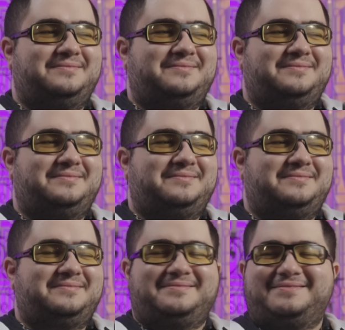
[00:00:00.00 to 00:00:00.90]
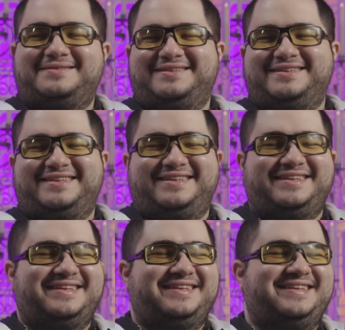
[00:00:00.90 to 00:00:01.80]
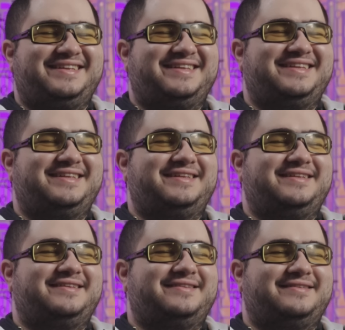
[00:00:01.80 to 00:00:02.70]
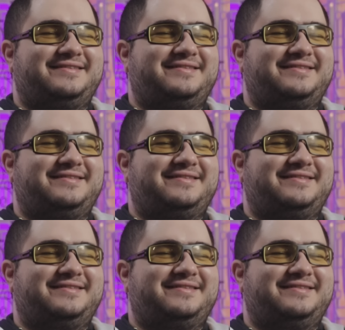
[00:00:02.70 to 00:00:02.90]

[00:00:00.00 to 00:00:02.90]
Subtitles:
This person isn't speaking.